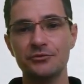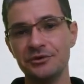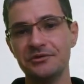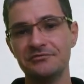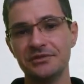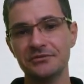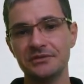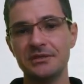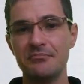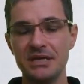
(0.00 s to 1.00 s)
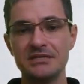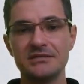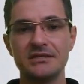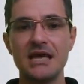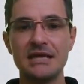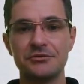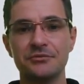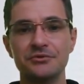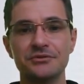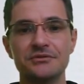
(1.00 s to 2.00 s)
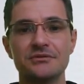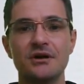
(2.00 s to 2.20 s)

we reviewed the basic attributes